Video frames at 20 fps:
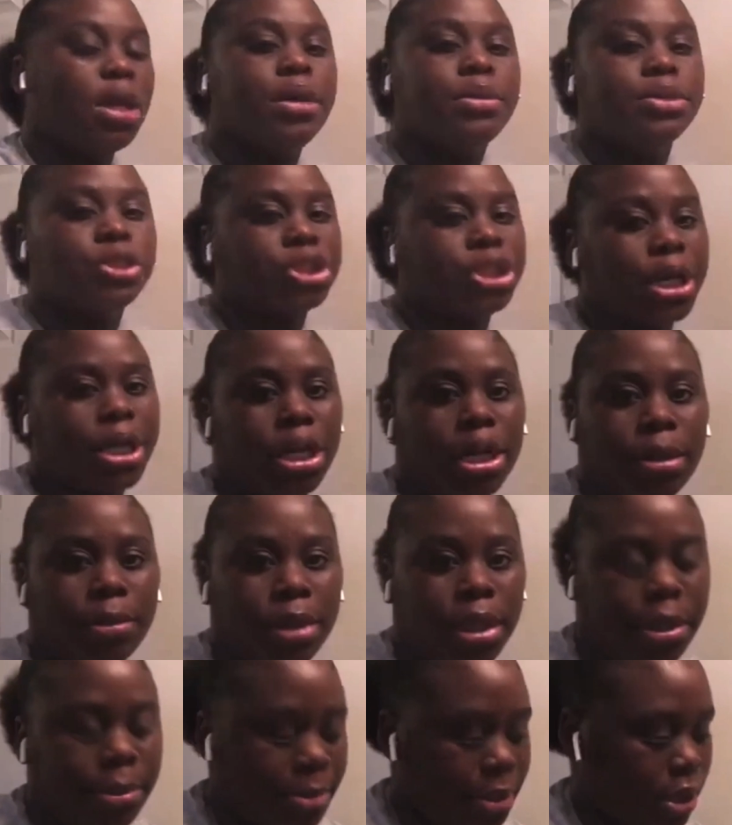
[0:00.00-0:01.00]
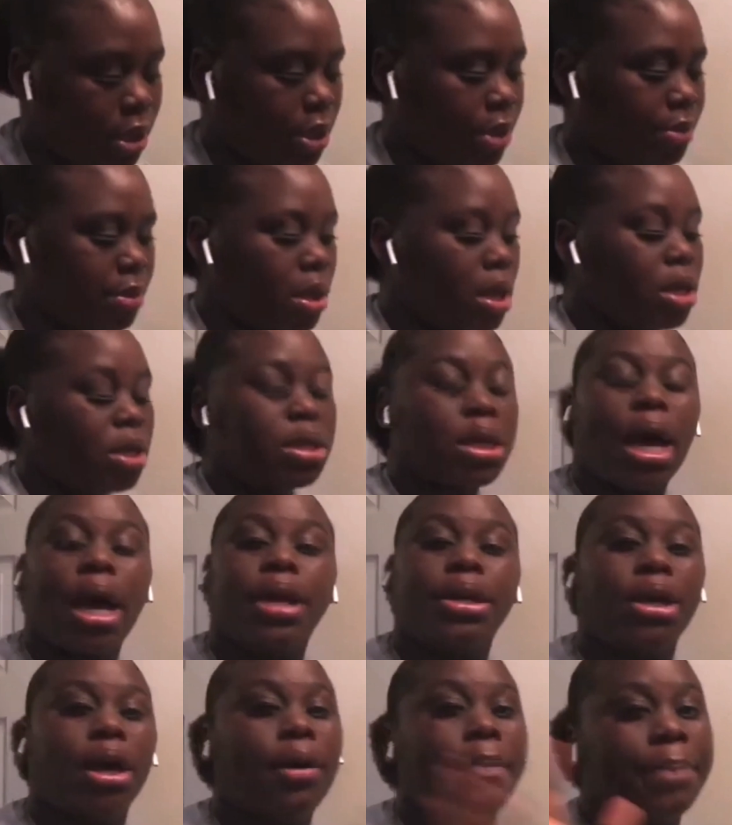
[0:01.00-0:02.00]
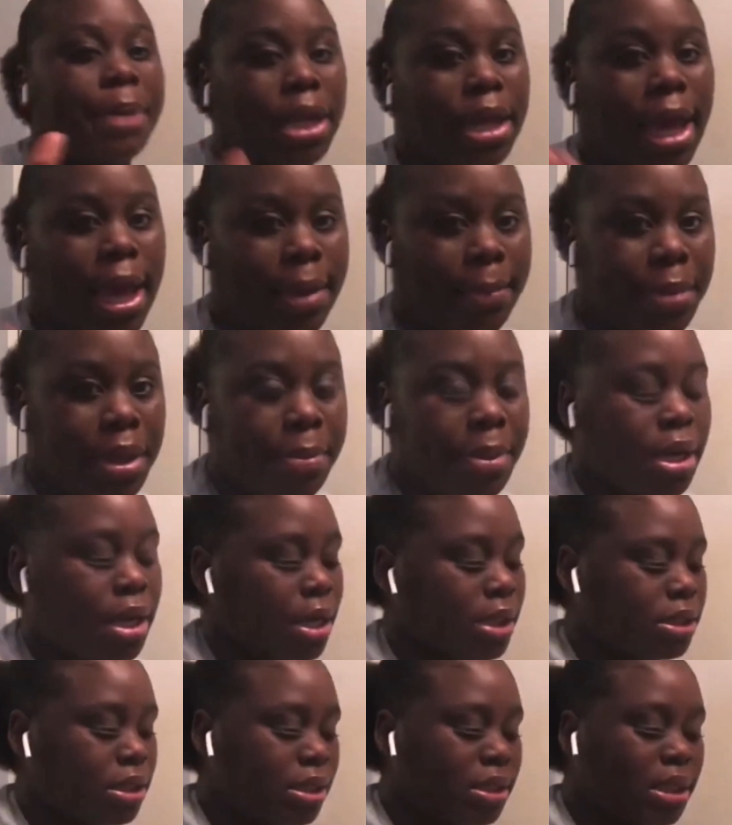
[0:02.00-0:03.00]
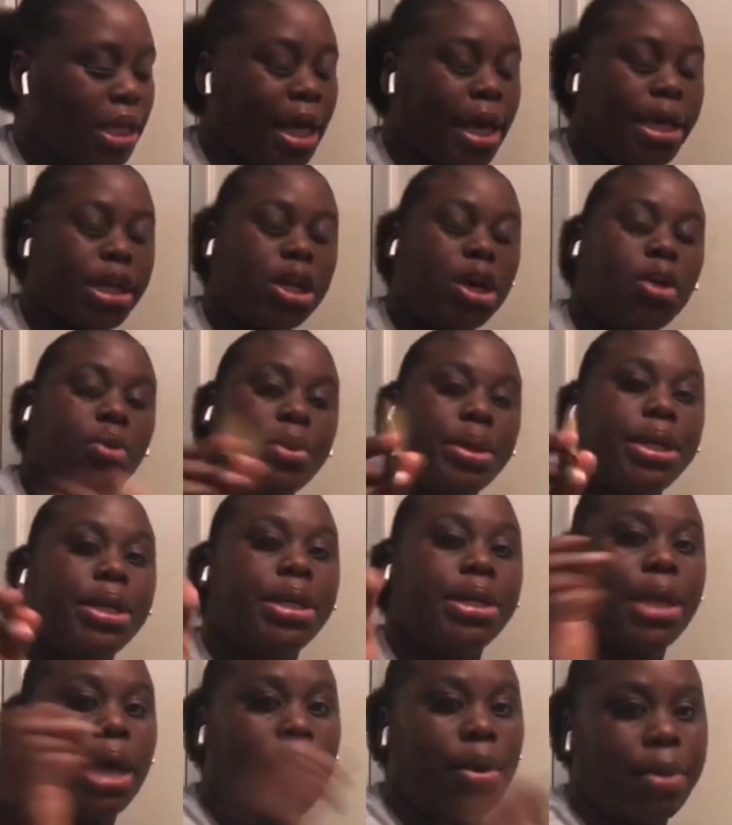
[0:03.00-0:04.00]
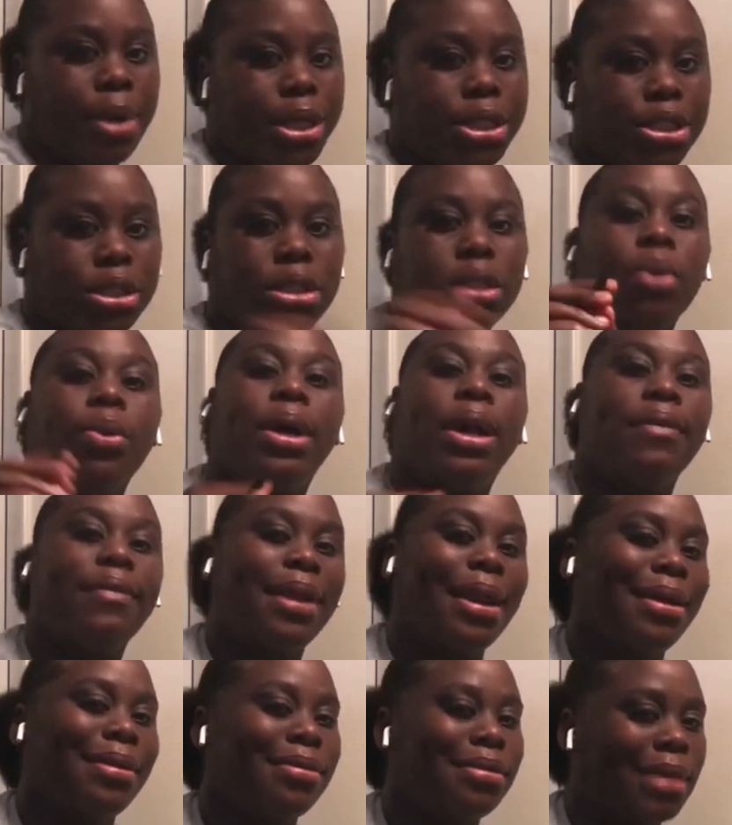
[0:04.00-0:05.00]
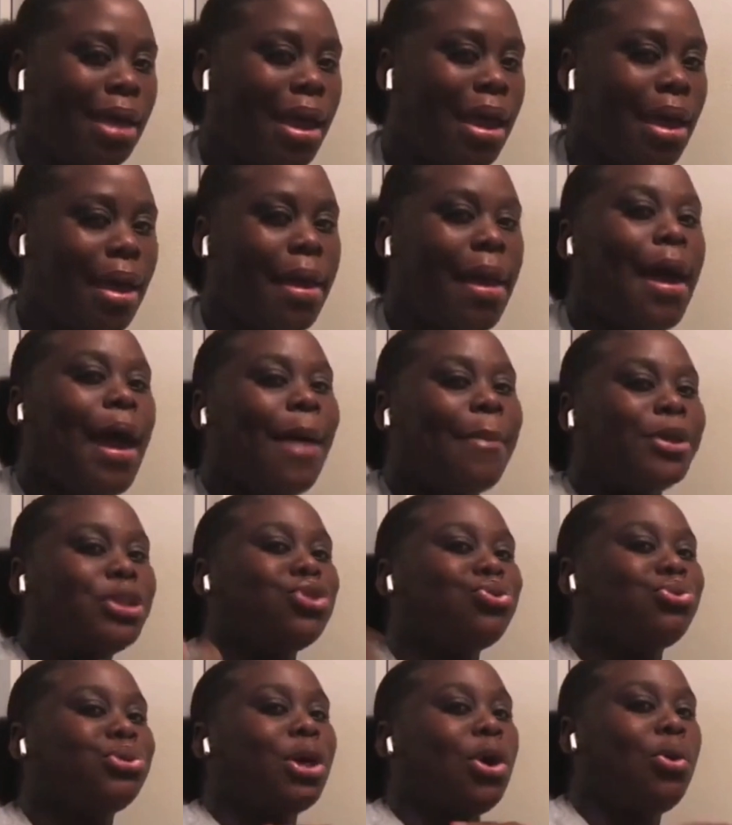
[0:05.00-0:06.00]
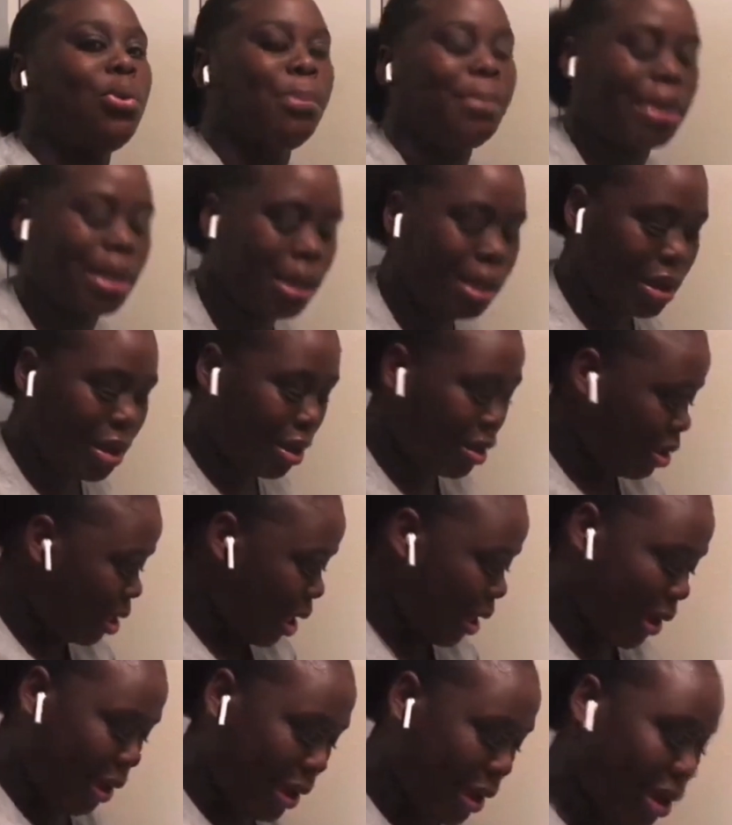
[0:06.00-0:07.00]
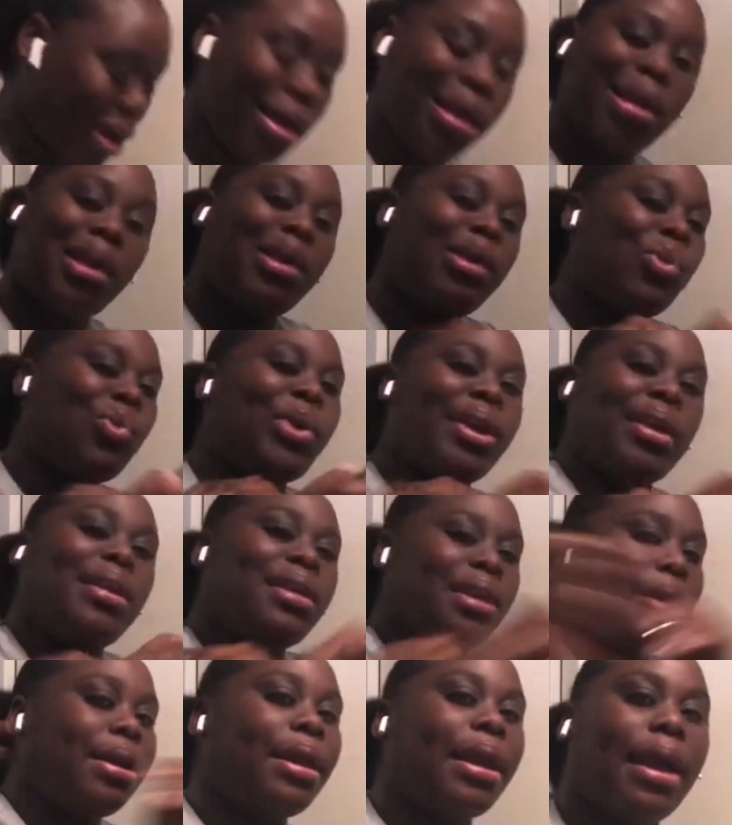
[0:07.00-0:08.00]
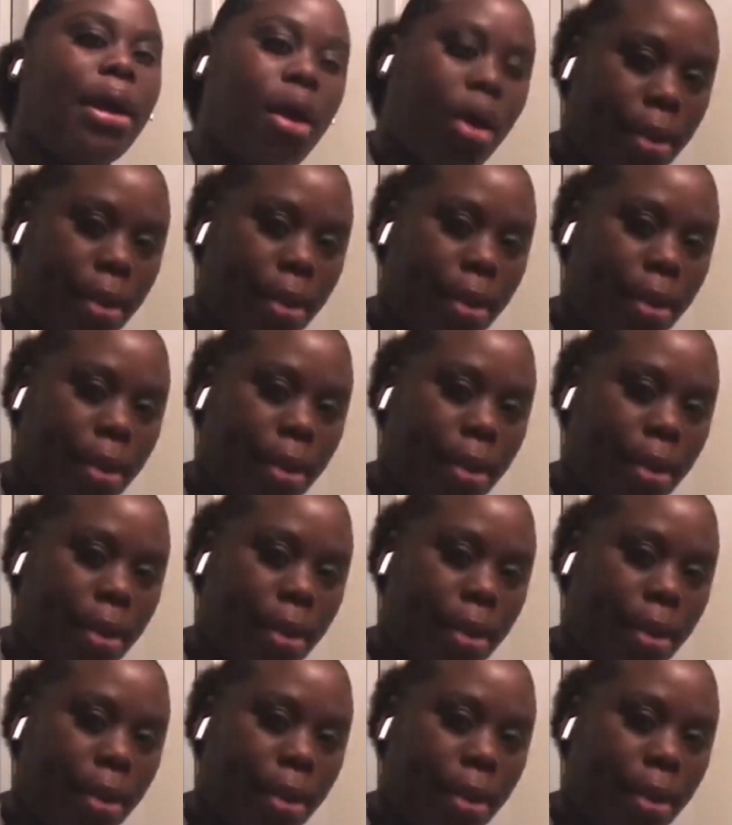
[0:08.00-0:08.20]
shake it up a little bit. Y'all don't be like me, because it said go read the directions or whatever like that. But you know me, I ain't with none of that.